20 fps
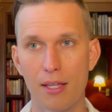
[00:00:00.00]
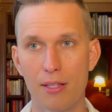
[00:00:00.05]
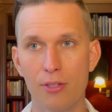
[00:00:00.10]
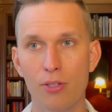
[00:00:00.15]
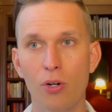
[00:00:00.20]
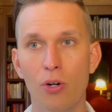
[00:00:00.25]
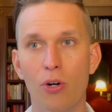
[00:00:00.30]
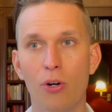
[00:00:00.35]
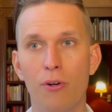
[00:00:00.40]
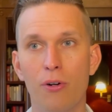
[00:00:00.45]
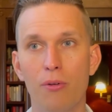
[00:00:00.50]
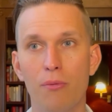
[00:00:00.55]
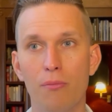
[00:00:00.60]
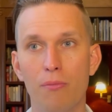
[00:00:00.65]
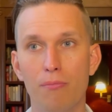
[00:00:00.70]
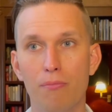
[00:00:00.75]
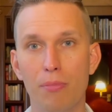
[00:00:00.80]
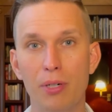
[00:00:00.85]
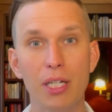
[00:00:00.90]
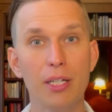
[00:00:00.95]
your
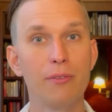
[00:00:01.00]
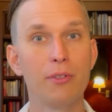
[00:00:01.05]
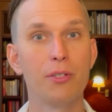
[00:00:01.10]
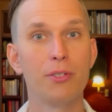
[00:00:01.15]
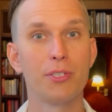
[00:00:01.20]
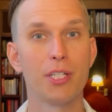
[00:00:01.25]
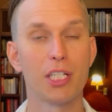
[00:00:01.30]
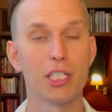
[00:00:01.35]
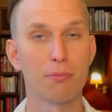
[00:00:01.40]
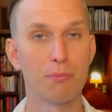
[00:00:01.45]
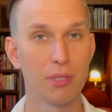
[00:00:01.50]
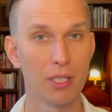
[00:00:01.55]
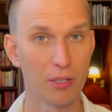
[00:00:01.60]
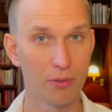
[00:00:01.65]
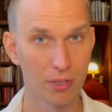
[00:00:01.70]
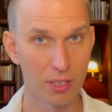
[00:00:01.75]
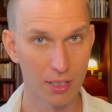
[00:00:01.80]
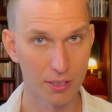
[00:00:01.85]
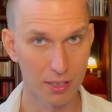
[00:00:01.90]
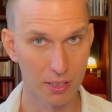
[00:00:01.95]
previous
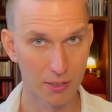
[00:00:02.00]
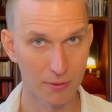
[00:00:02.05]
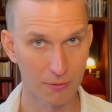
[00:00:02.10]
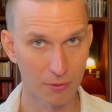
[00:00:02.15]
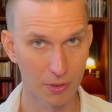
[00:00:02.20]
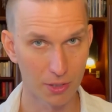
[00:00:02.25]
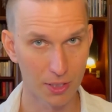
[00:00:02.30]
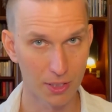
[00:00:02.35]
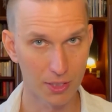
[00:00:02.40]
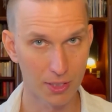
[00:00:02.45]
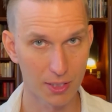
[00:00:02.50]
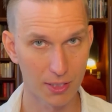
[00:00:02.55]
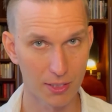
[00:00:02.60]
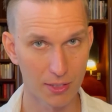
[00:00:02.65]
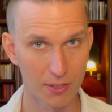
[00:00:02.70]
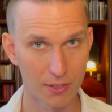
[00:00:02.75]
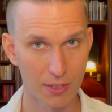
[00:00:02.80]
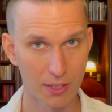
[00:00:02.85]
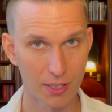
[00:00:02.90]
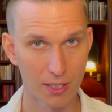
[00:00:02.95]
experiences, for
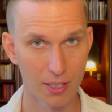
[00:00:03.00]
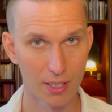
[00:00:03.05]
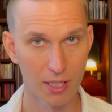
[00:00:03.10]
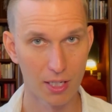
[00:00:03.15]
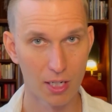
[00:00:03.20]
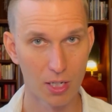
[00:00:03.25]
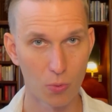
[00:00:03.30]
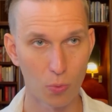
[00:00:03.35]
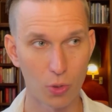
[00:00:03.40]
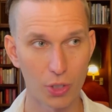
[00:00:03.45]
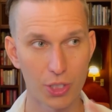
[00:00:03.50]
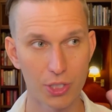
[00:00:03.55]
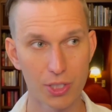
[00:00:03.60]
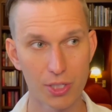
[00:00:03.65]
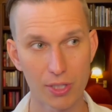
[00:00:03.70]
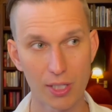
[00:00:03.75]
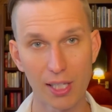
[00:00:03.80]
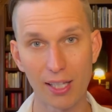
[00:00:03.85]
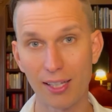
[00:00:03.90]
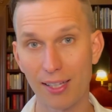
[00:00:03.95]
instance, which
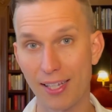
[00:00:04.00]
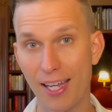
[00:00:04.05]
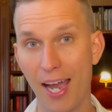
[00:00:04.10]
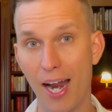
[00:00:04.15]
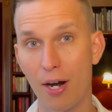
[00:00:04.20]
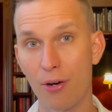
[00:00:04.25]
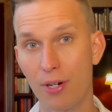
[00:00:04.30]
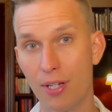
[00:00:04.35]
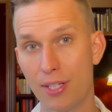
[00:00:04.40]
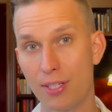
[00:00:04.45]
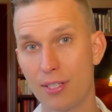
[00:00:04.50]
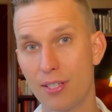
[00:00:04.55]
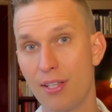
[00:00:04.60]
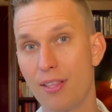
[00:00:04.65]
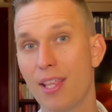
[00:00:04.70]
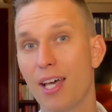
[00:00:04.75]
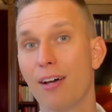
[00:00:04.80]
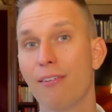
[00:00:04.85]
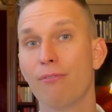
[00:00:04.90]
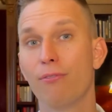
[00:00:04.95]
still carries
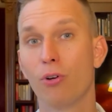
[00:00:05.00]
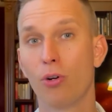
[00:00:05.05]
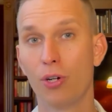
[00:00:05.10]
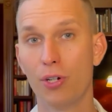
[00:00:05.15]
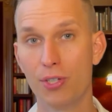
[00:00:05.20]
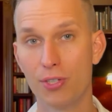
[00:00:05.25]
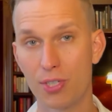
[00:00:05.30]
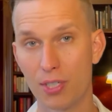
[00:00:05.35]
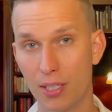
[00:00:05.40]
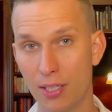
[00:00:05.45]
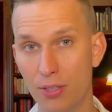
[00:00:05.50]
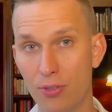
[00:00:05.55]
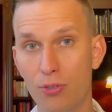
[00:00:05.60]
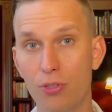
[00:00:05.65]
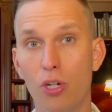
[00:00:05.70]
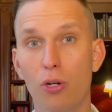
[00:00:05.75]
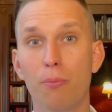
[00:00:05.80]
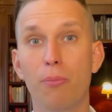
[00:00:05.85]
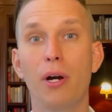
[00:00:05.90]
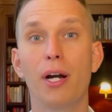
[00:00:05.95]
that voice into
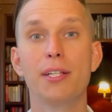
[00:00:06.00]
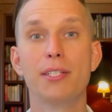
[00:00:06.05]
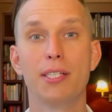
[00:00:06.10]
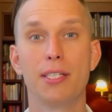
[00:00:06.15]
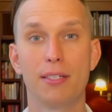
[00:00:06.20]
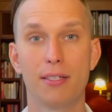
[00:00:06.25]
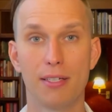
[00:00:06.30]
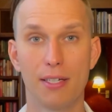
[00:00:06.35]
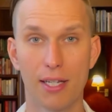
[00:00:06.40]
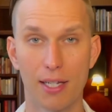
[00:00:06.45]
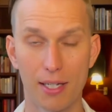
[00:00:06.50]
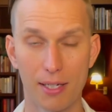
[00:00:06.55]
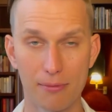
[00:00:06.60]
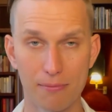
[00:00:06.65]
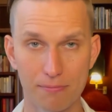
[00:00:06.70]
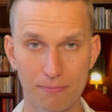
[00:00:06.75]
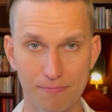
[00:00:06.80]
your present day.